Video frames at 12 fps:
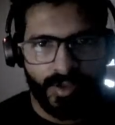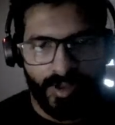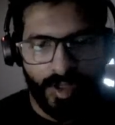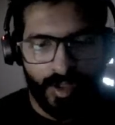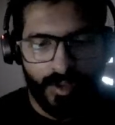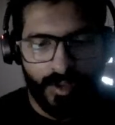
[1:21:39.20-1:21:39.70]

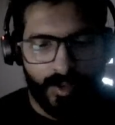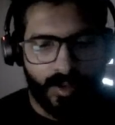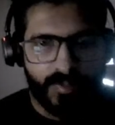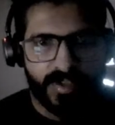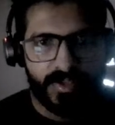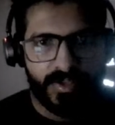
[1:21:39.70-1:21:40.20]
And our
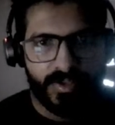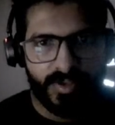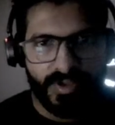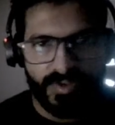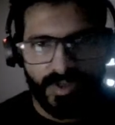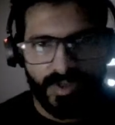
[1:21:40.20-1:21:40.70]
object two
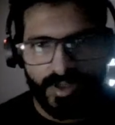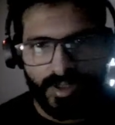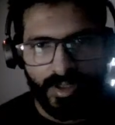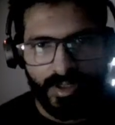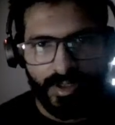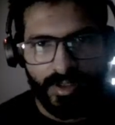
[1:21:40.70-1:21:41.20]
is
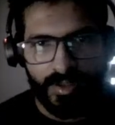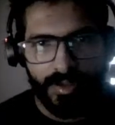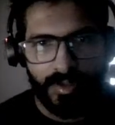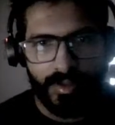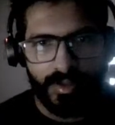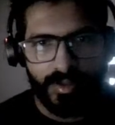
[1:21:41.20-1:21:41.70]
again
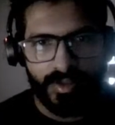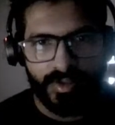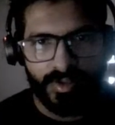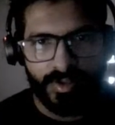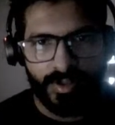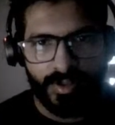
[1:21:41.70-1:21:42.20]
integer,
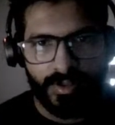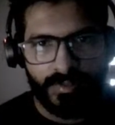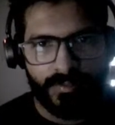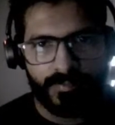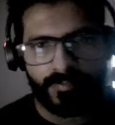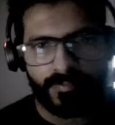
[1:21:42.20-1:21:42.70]
right?
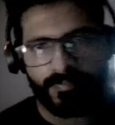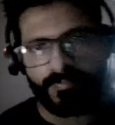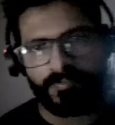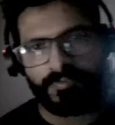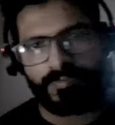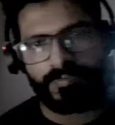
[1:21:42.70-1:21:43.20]

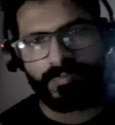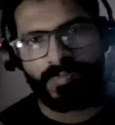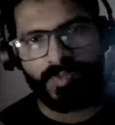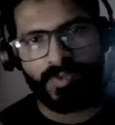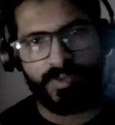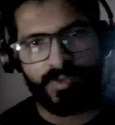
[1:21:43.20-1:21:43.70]

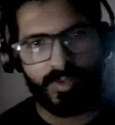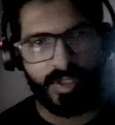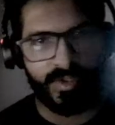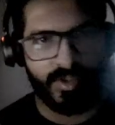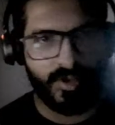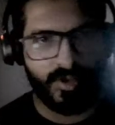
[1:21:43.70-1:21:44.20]
So that's
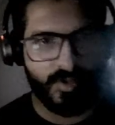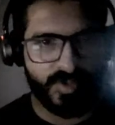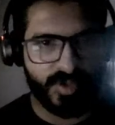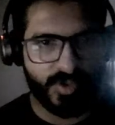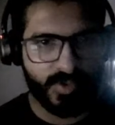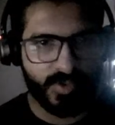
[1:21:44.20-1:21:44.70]
our object
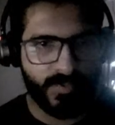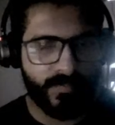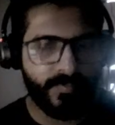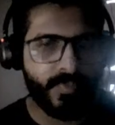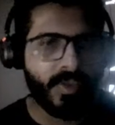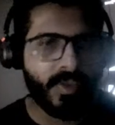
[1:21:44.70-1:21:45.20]
two.
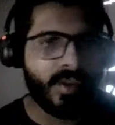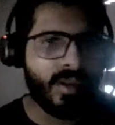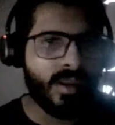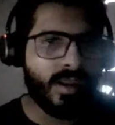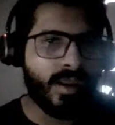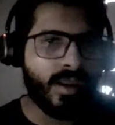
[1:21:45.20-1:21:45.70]

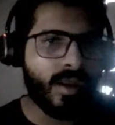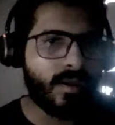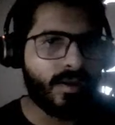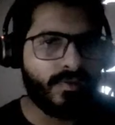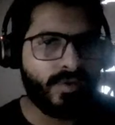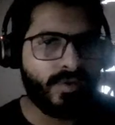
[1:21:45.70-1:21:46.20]
And
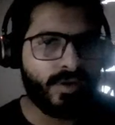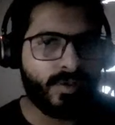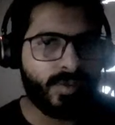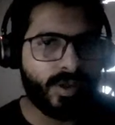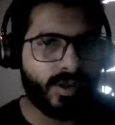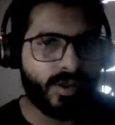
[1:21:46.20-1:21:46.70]
if we
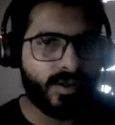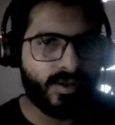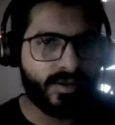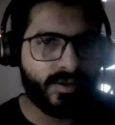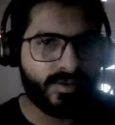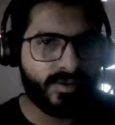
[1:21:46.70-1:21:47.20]
compare it,
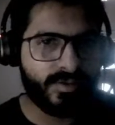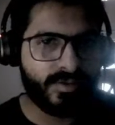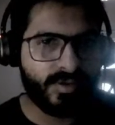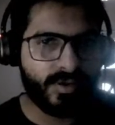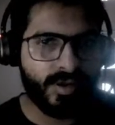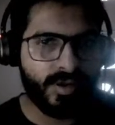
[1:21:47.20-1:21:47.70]

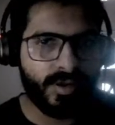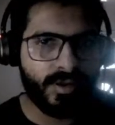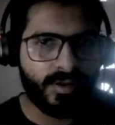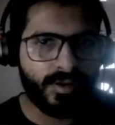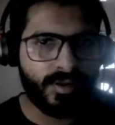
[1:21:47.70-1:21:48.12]
and